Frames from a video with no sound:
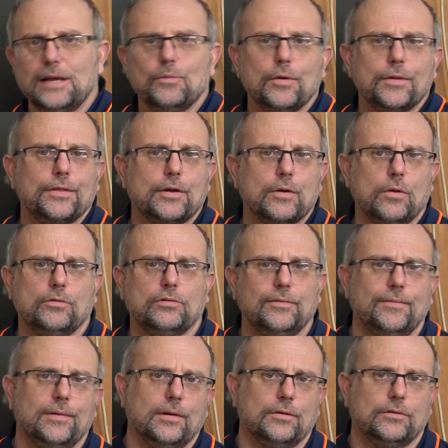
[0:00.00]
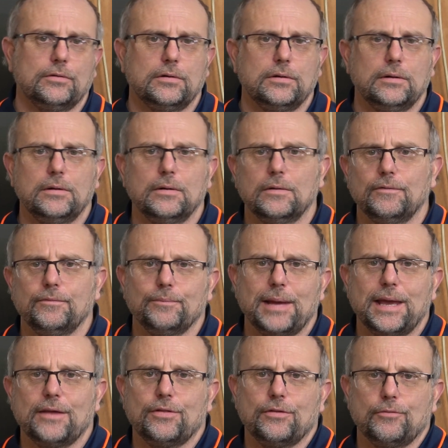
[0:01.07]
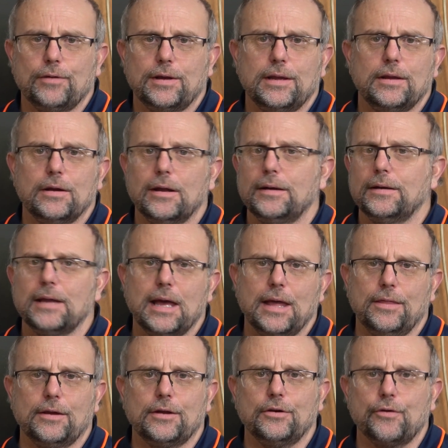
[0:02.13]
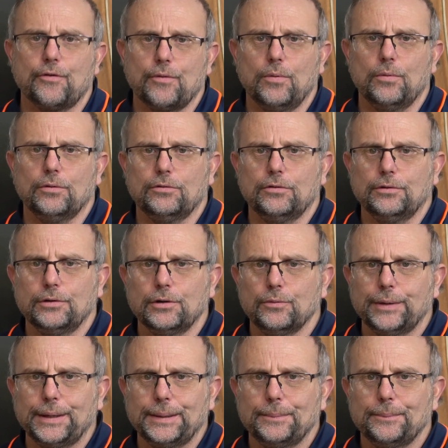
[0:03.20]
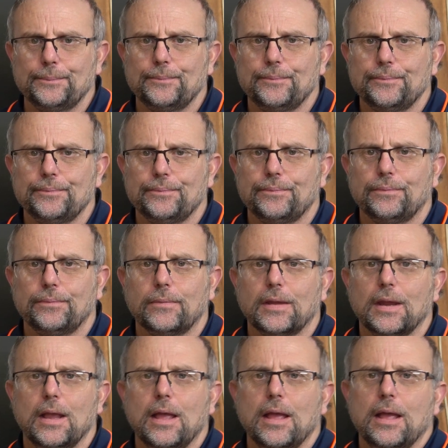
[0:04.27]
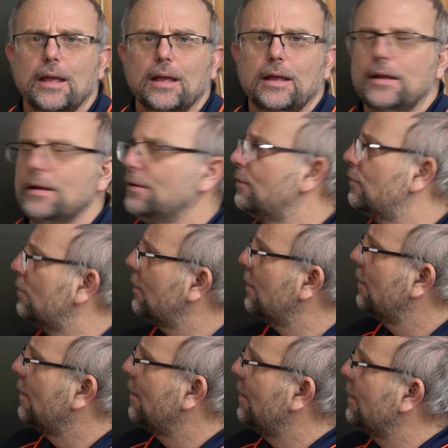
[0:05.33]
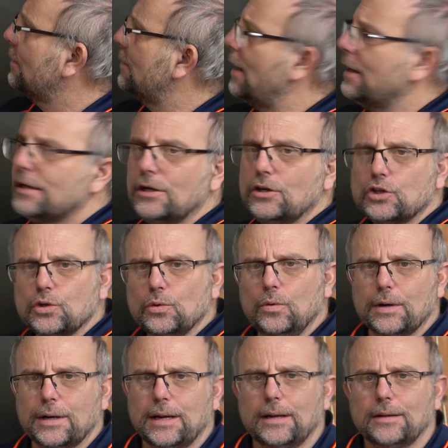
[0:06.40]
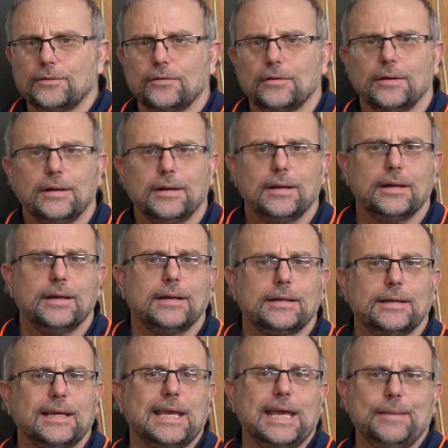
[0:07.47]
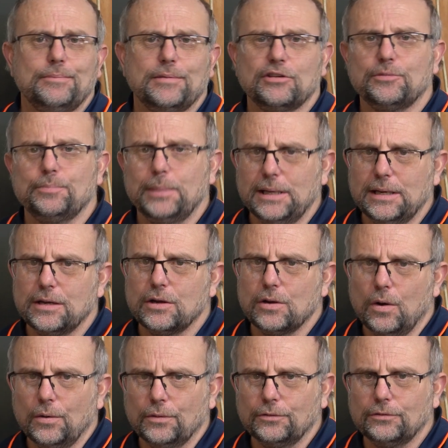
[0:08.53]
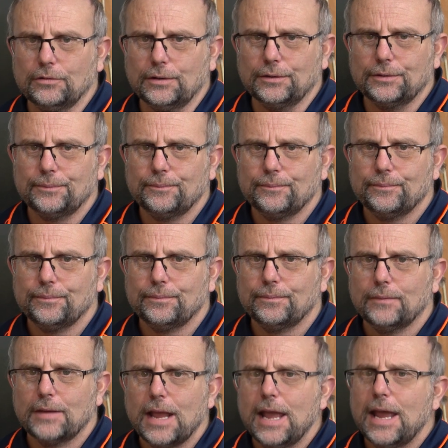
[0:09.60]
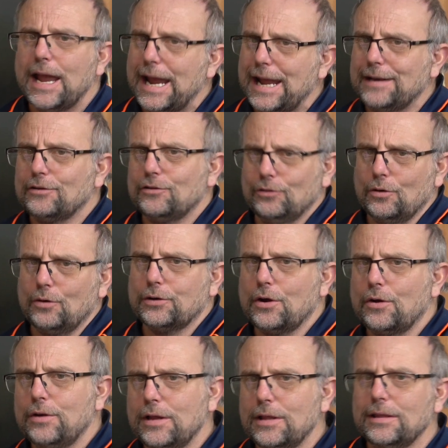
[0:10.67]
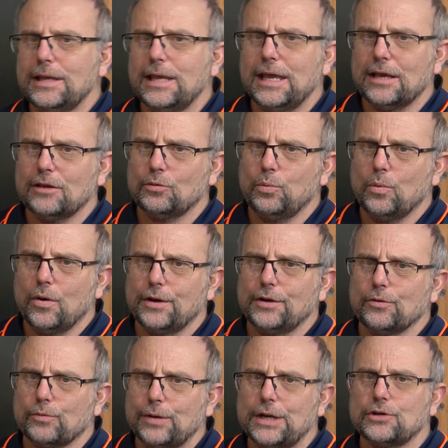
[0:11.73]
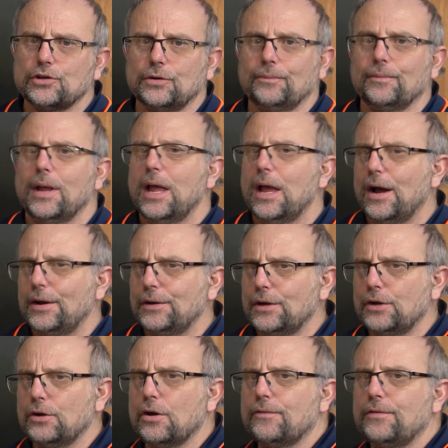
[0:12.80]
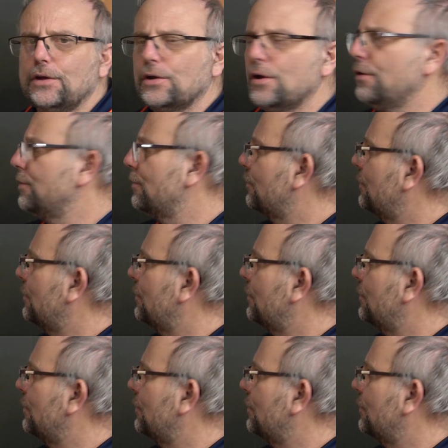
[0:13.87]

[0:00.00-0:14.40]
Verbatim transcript: what the constant velocity of Mach three and other controllers are doing. It's taking shortcuts to keep the speed constant. And it's not only in the X Y direction. I don't know if you noticed